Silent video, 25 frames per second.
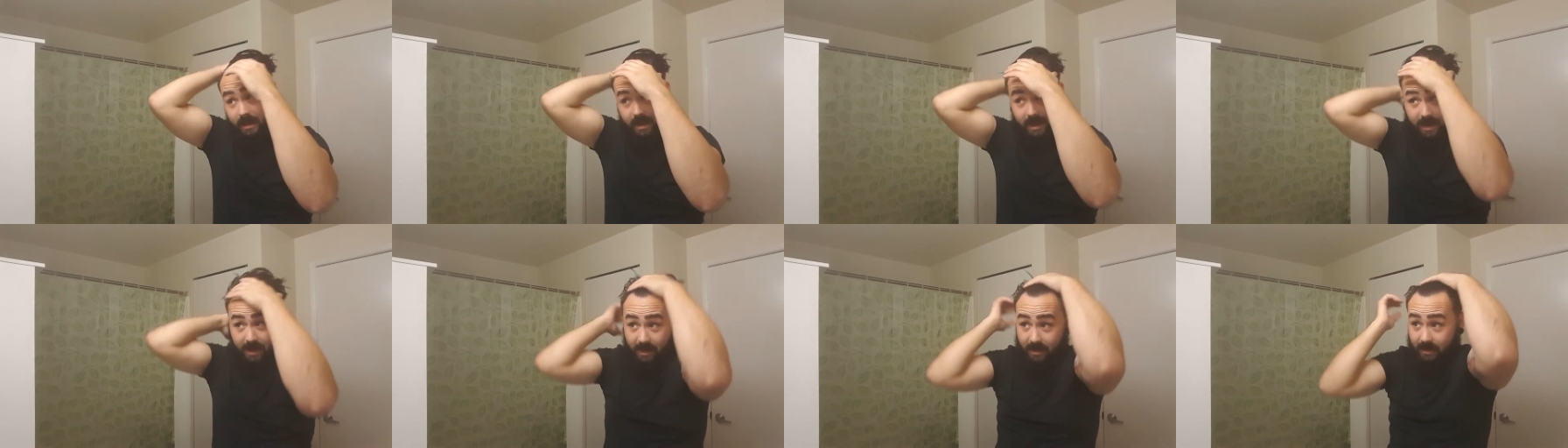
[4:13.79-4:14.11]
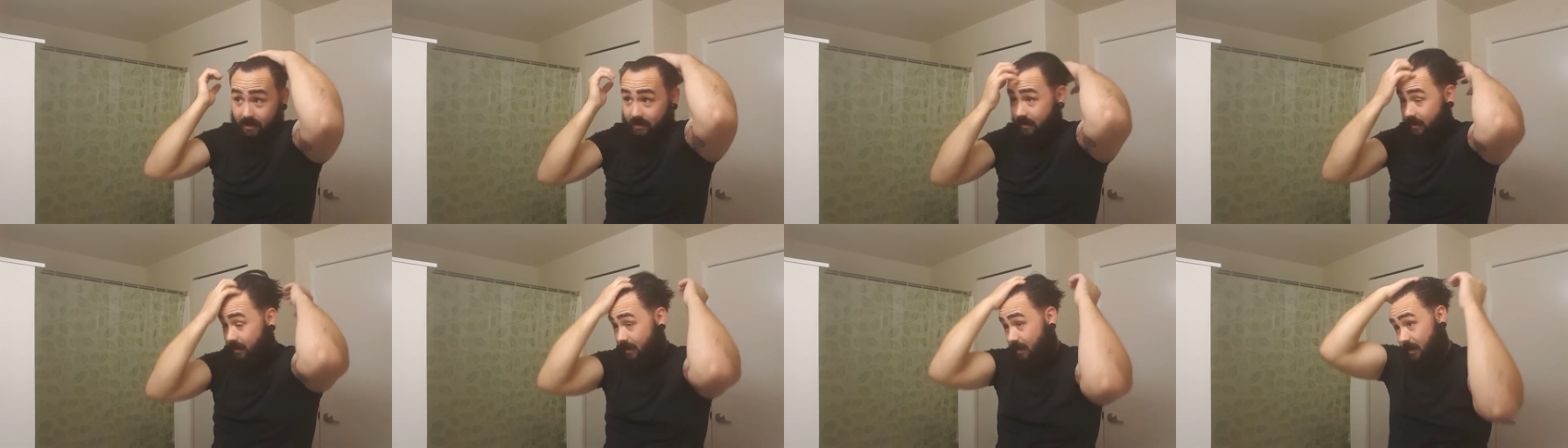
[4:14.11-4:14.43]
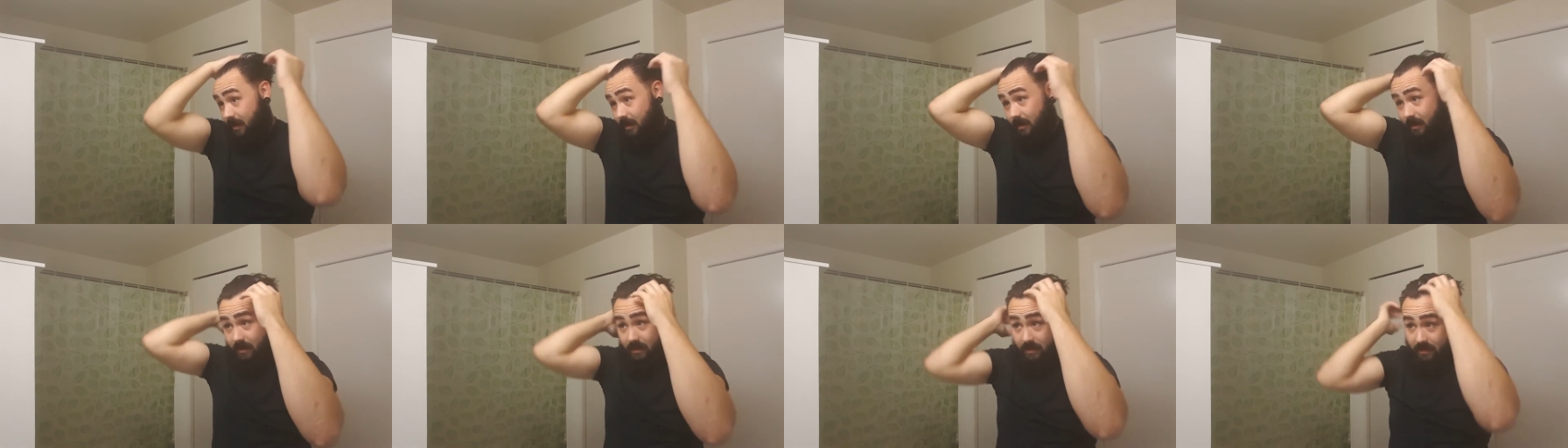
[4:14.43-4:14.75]
And
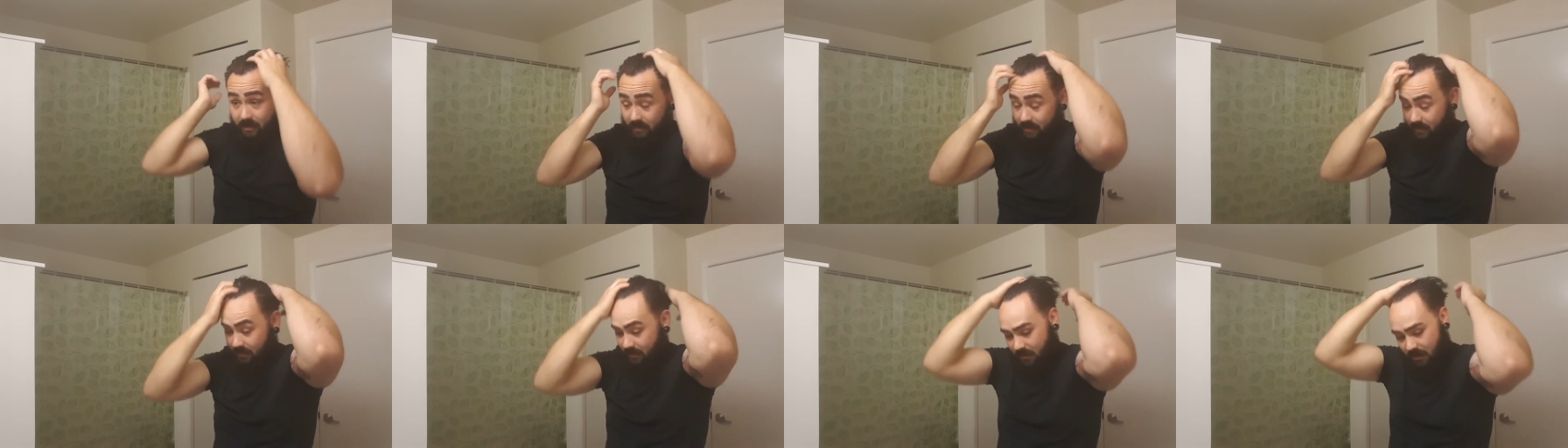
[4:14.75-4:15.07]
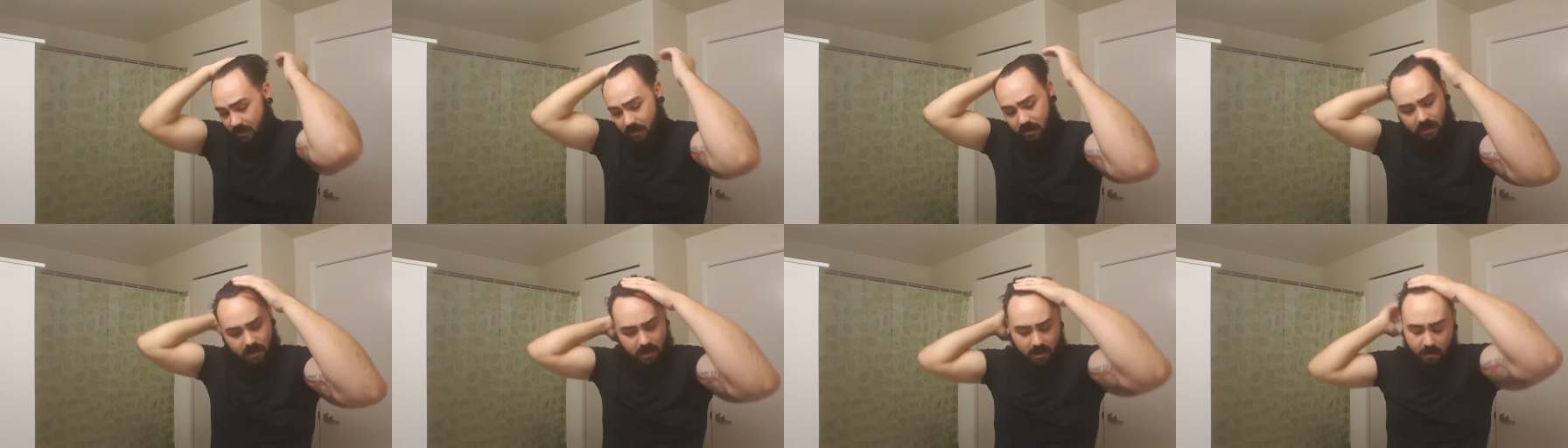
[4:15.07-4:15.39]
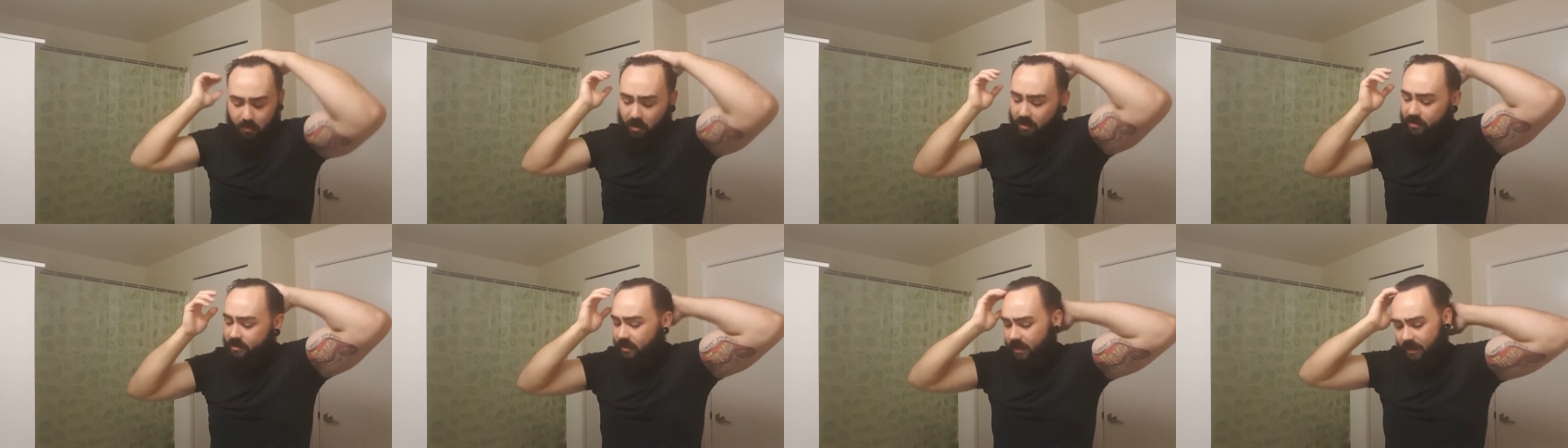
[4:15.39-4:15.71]

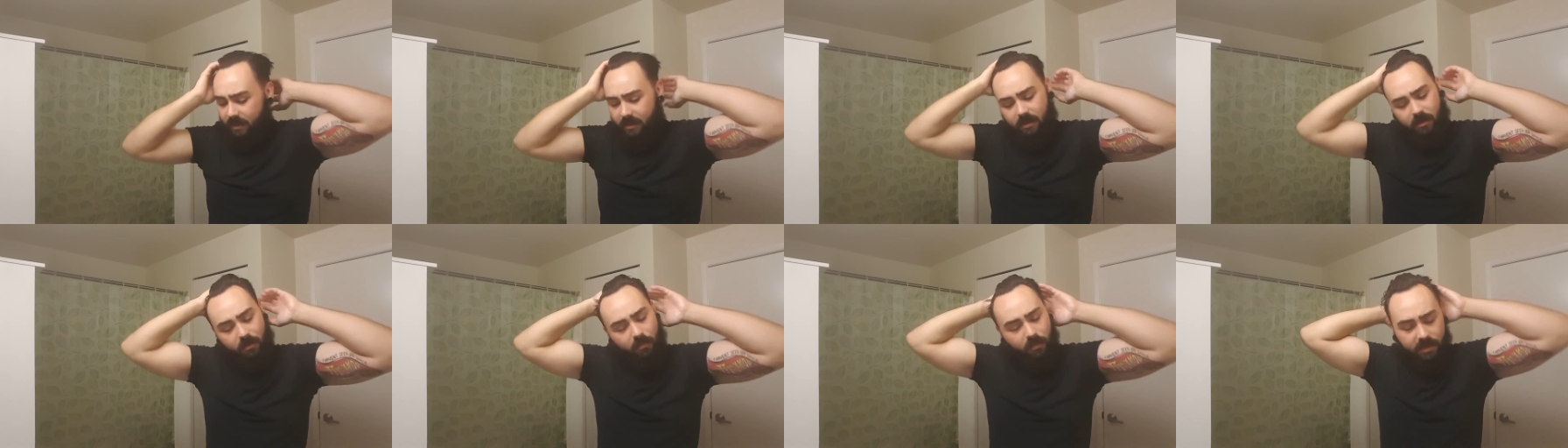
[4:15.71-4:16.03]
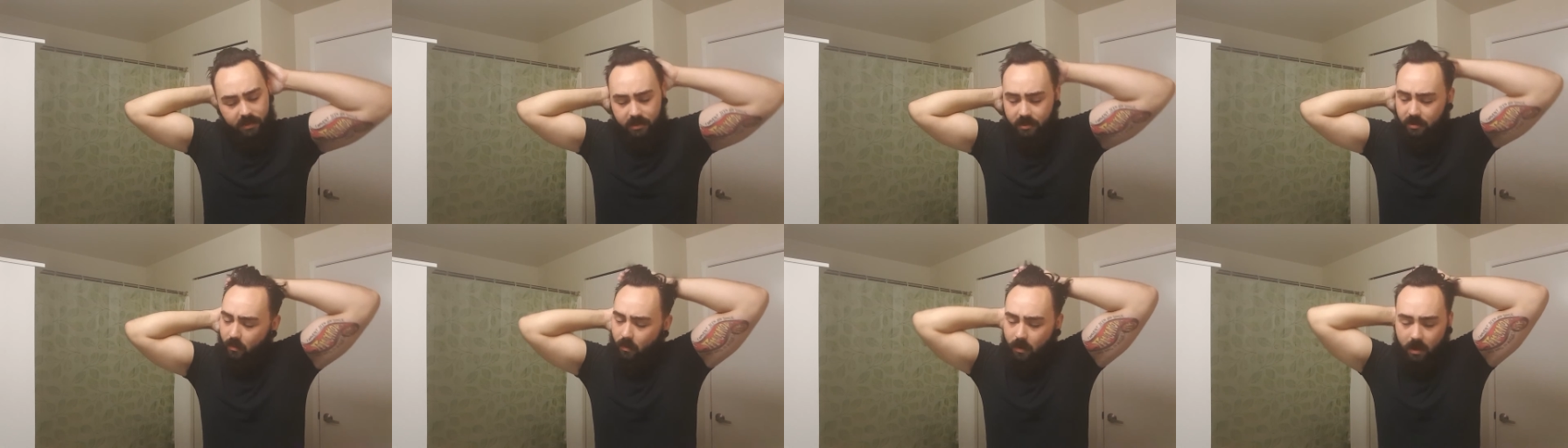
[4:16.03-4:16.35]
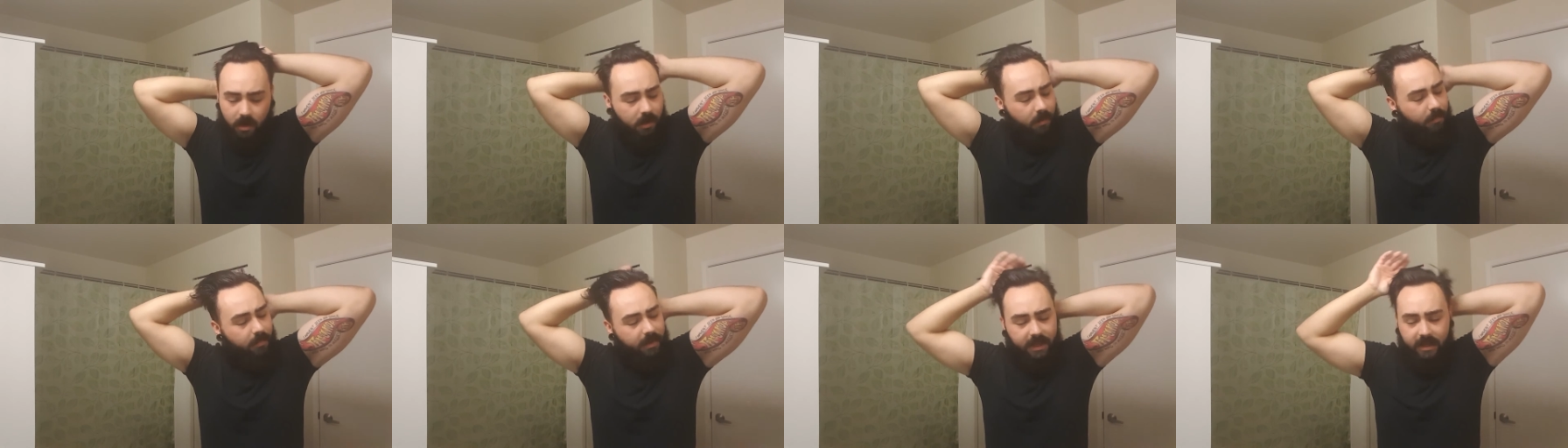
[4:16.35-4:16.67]
much like the original
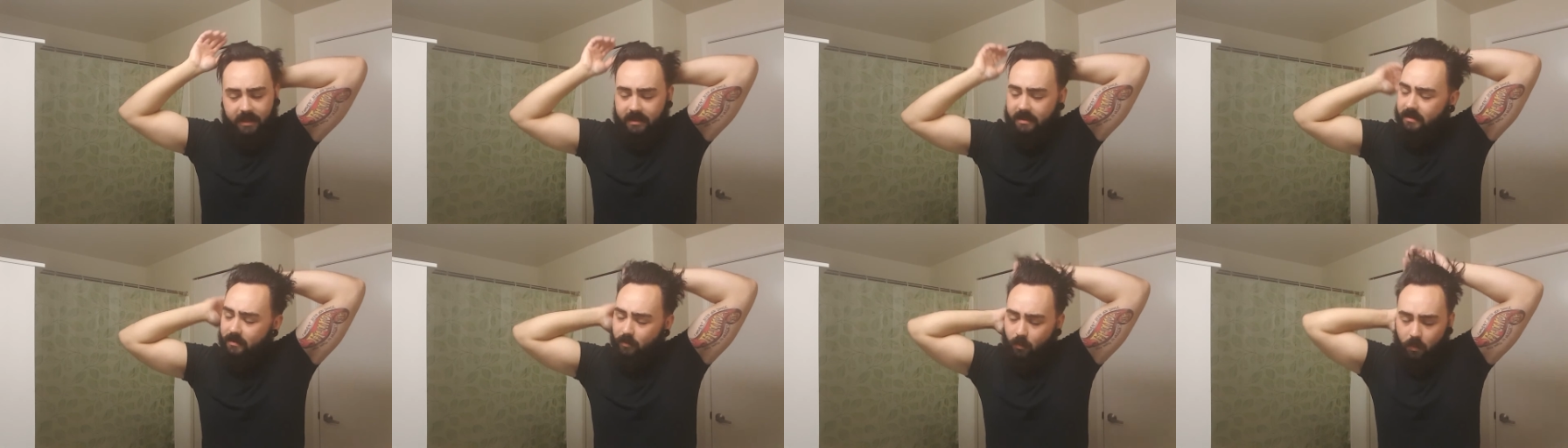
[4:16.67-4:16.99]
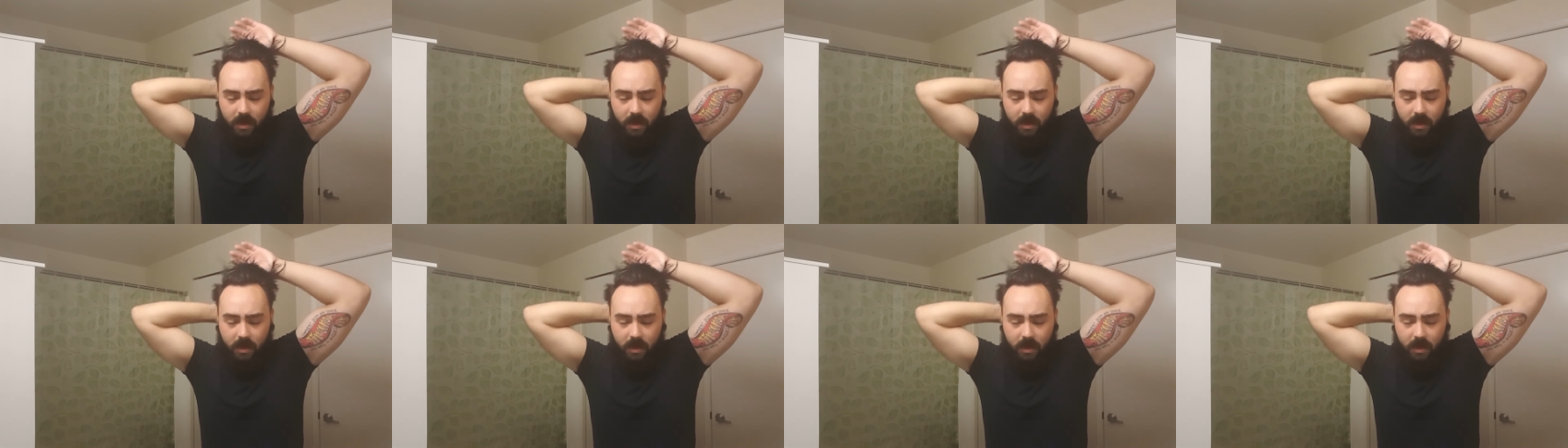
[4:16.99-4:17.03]
water base,